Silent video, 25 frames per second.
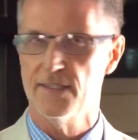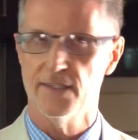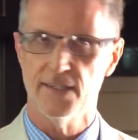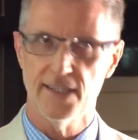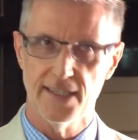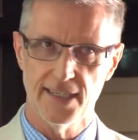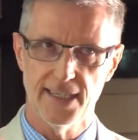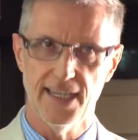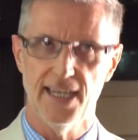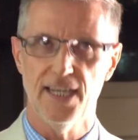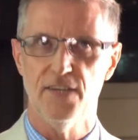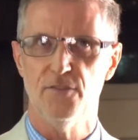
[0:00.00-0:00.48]
So
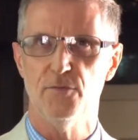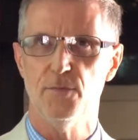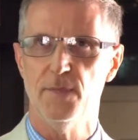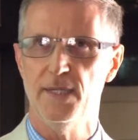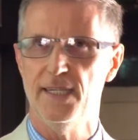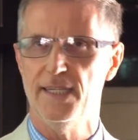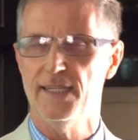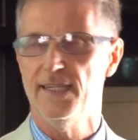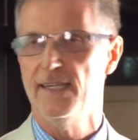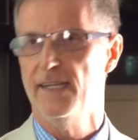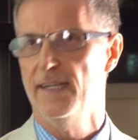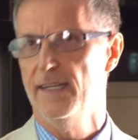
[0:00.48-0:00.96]
that gave
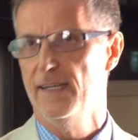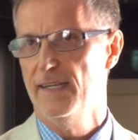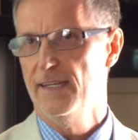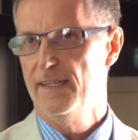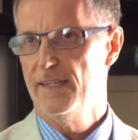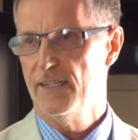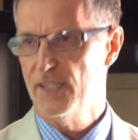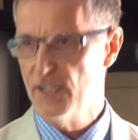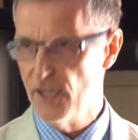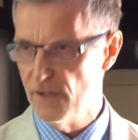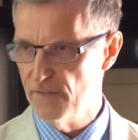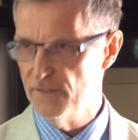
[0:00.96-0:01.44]
me
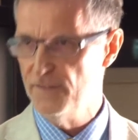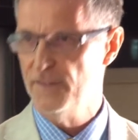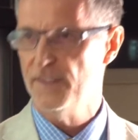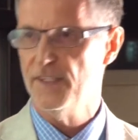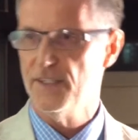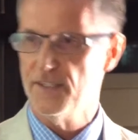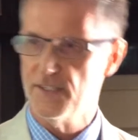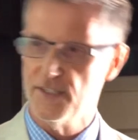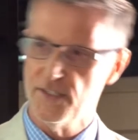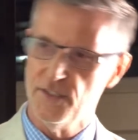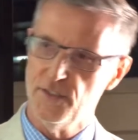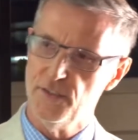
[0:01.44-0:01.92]
the
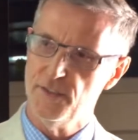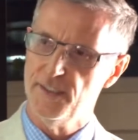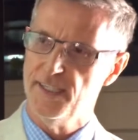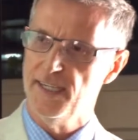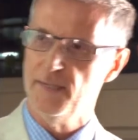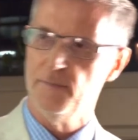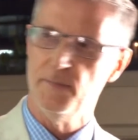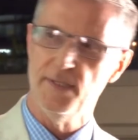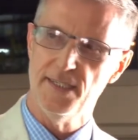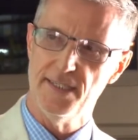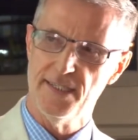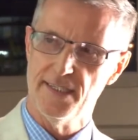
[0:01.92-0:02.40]
confidence to know that
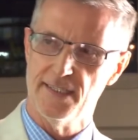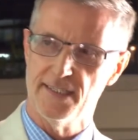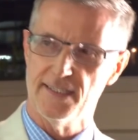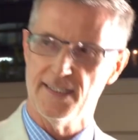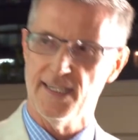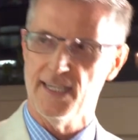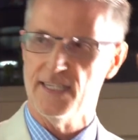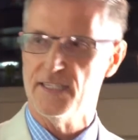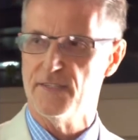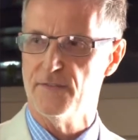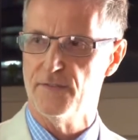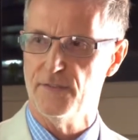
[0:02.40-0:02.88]
I'd be
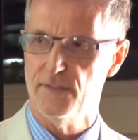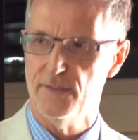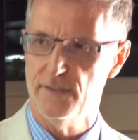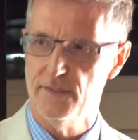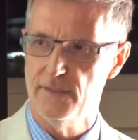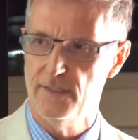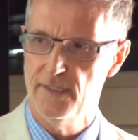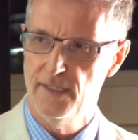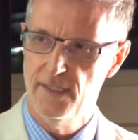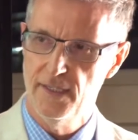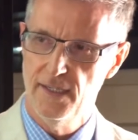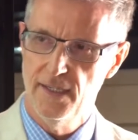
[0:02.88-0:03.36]

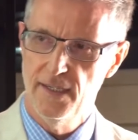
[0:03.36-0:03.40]
successful.